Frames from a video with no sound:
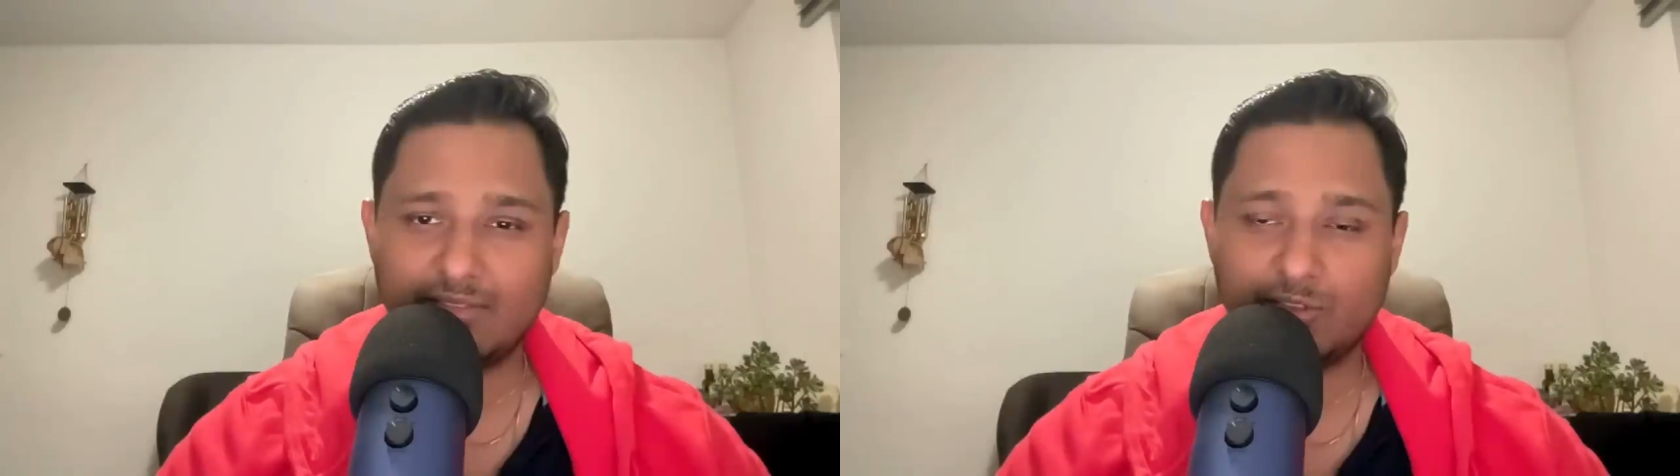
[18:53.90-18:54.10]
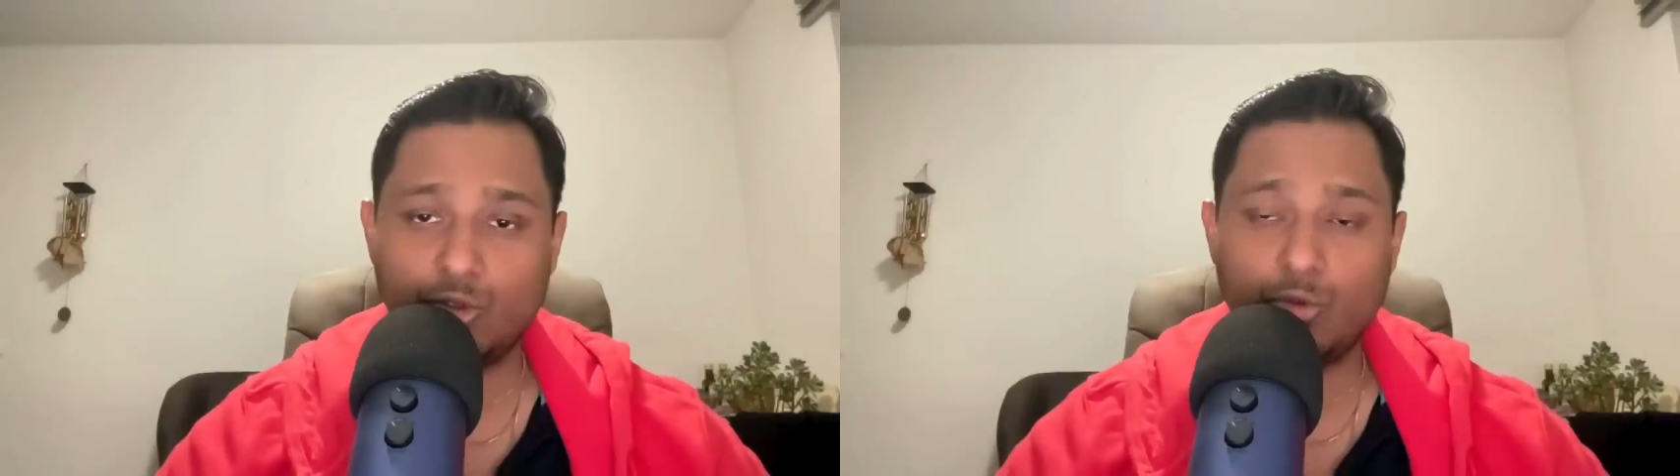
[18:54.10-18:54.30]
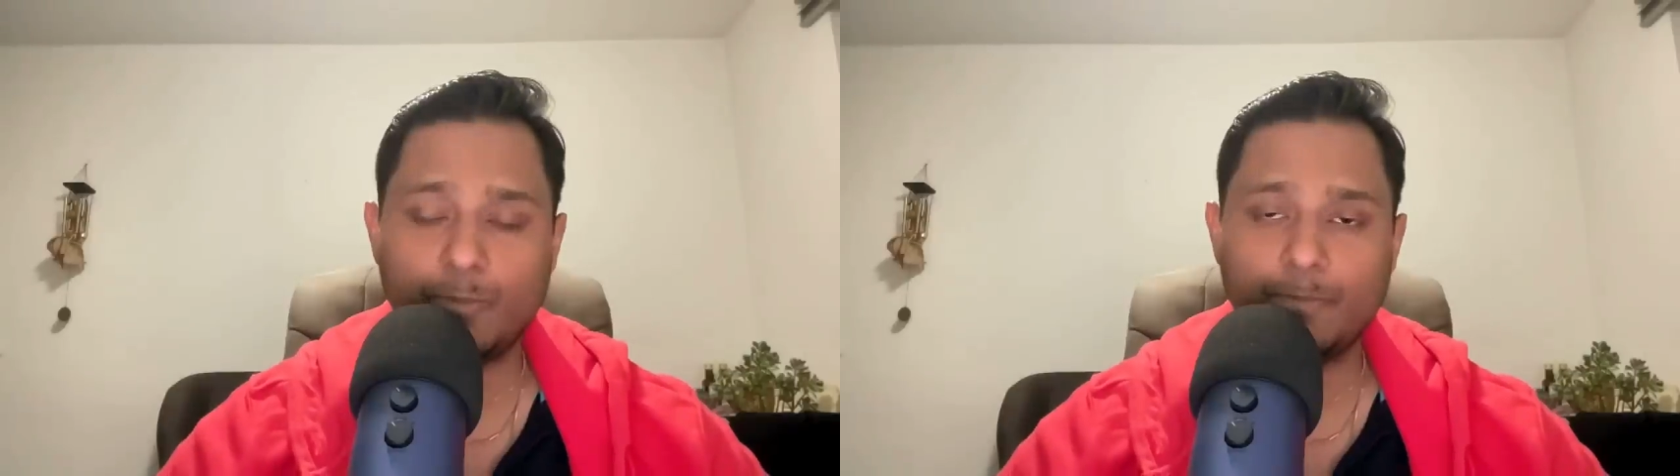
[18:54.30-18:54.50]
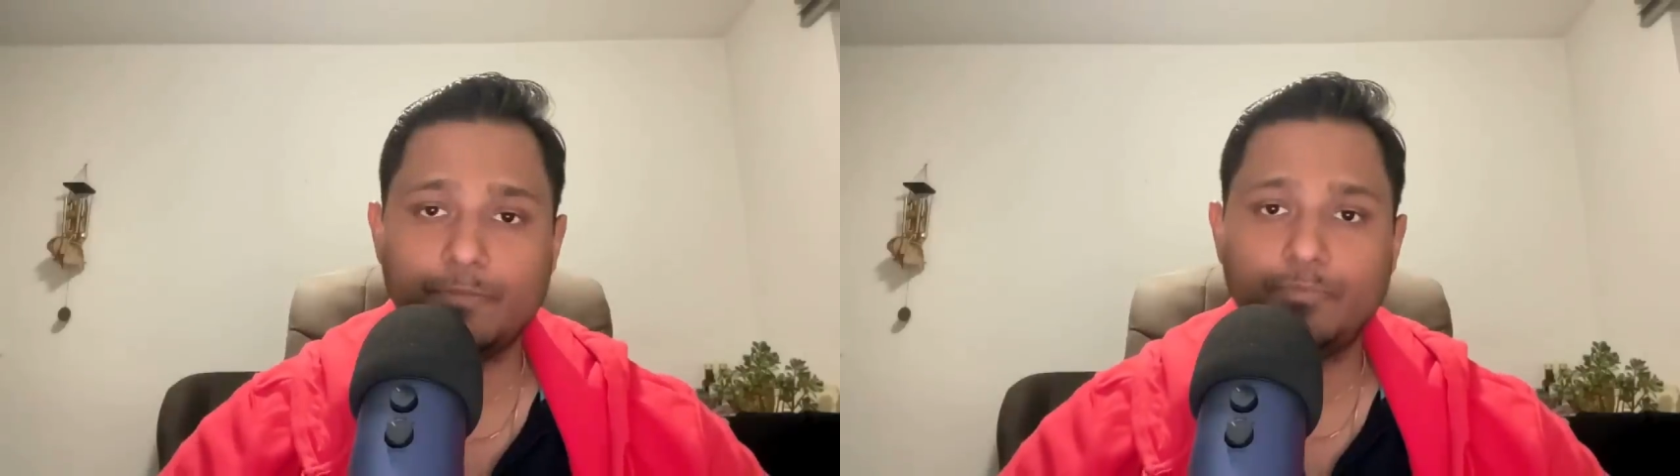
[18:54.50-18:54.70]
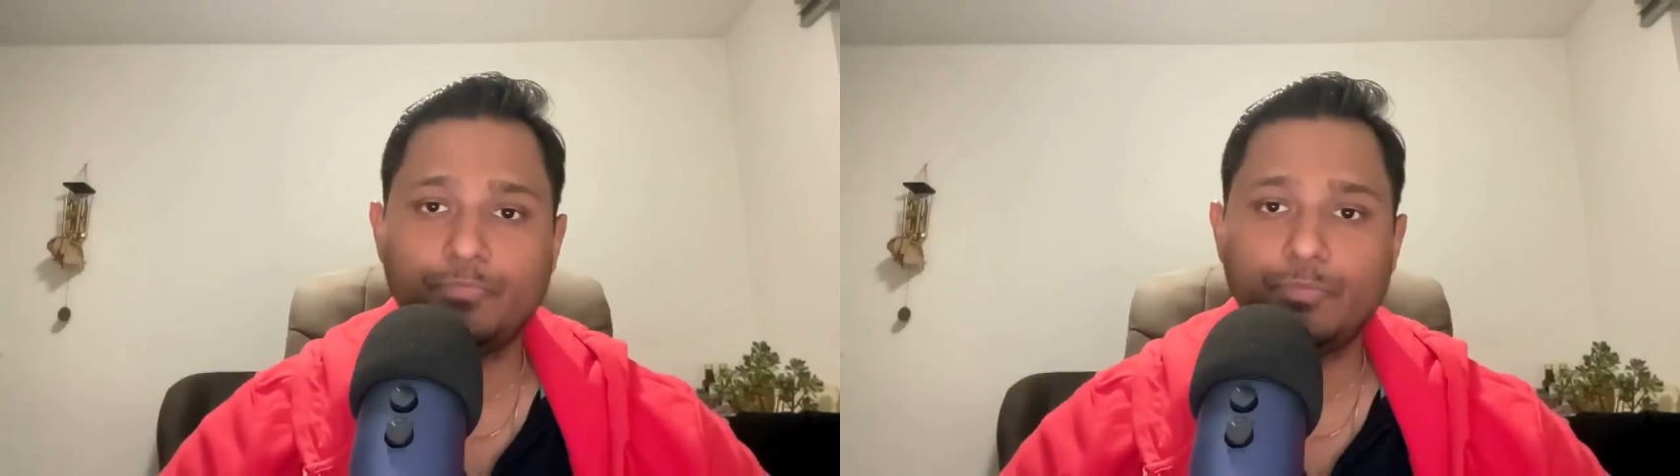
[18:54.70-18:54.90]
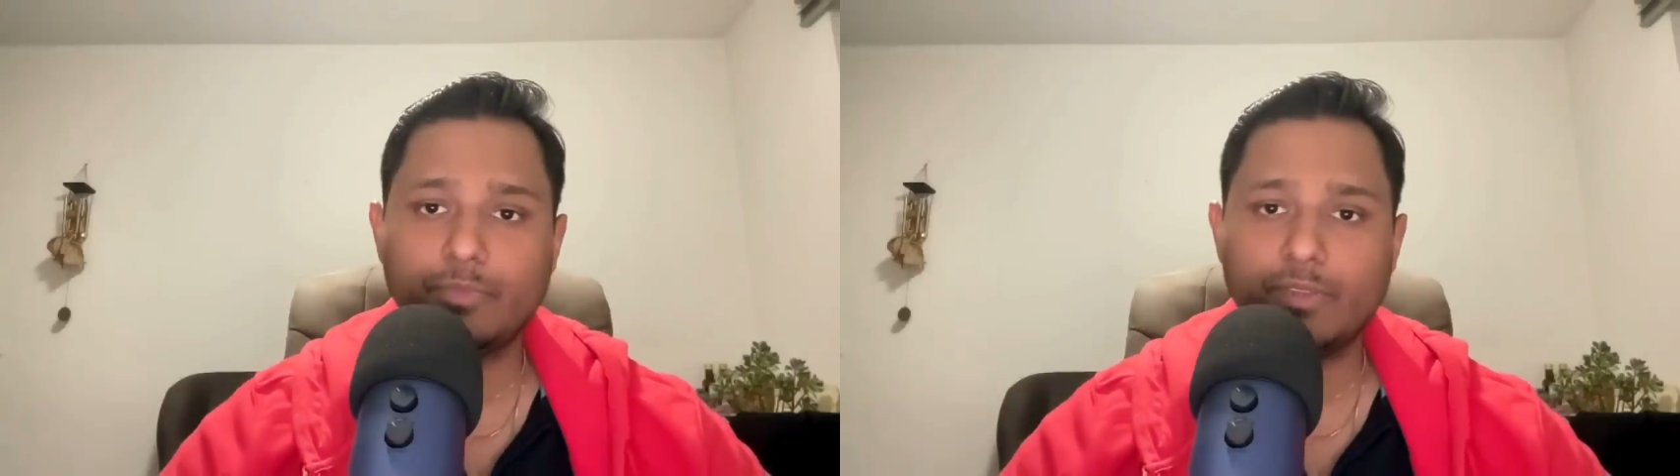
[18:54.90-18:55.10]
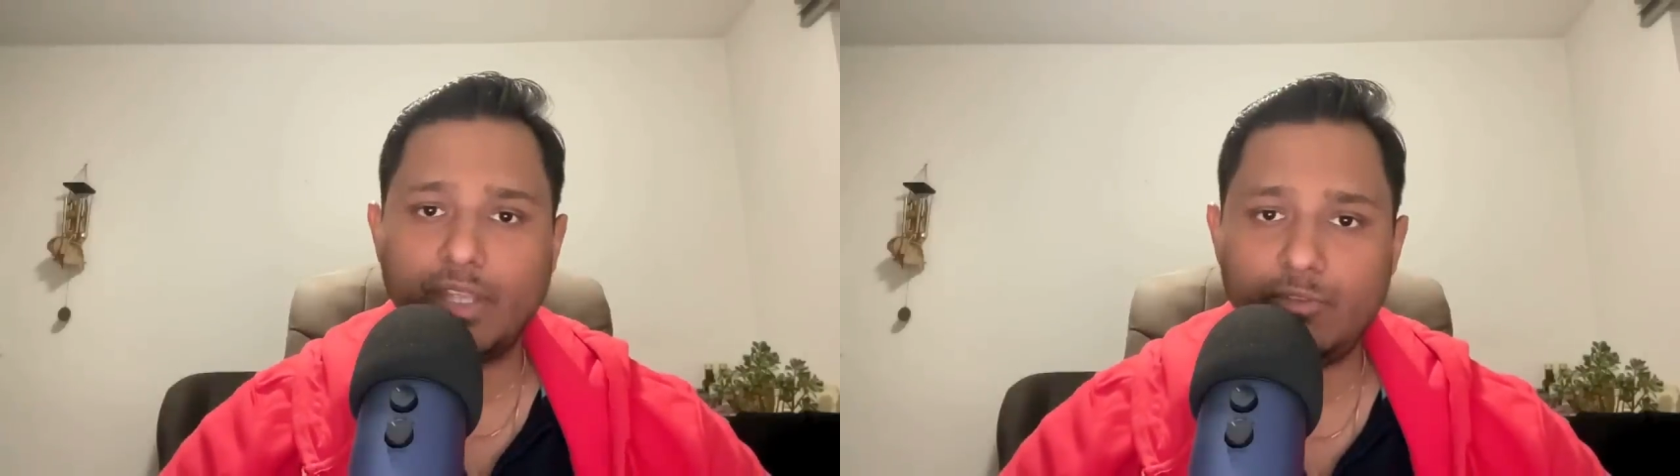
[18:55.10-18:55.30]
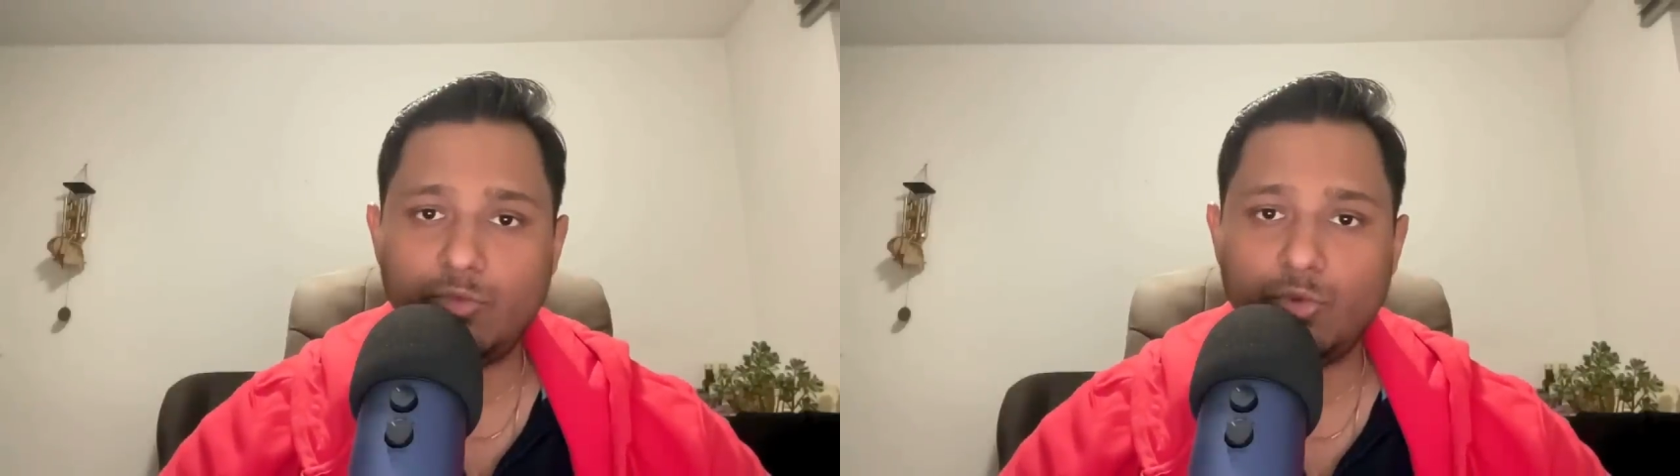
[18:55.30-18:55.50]
So,
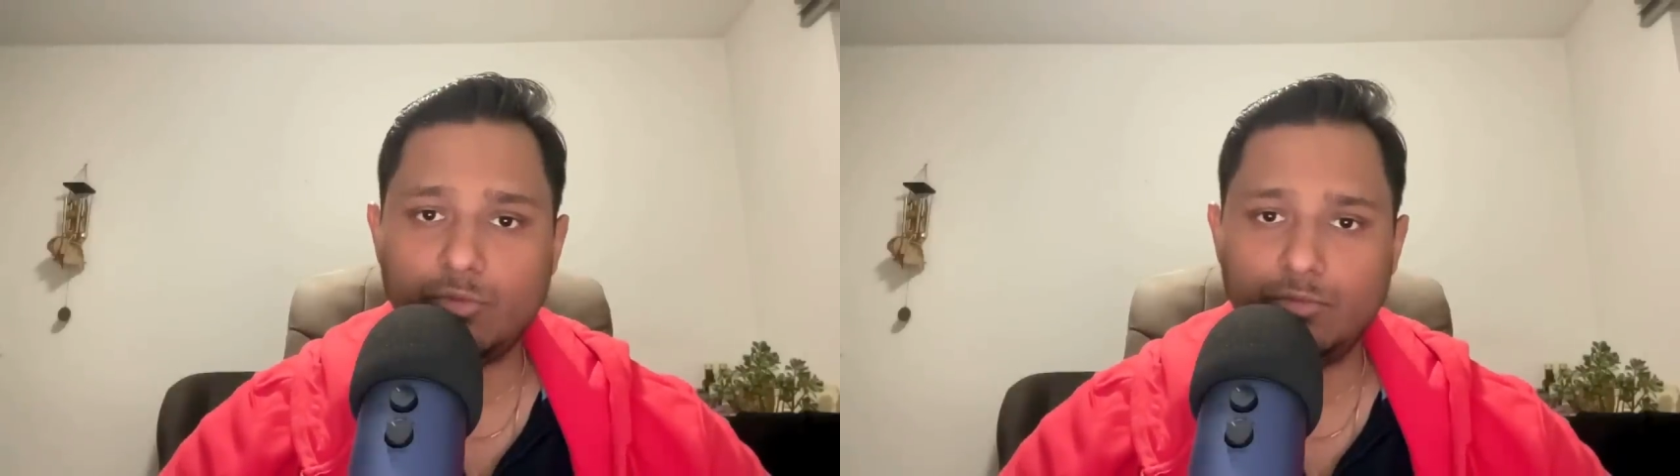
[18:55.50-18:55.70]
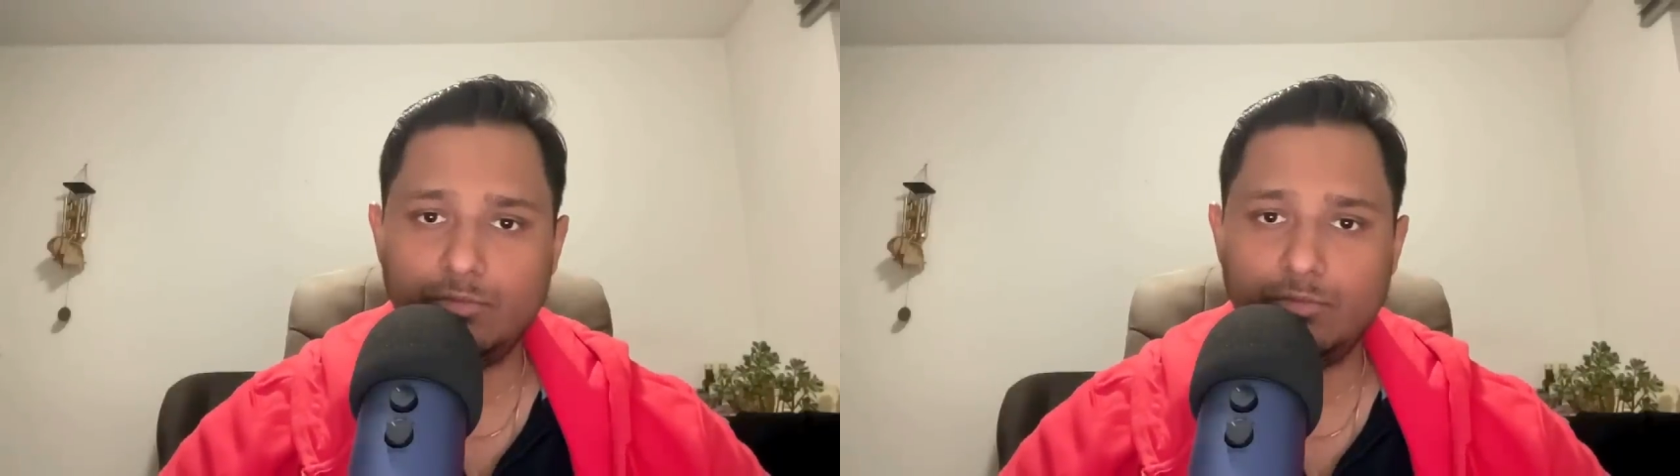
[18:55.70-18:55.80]
therefore,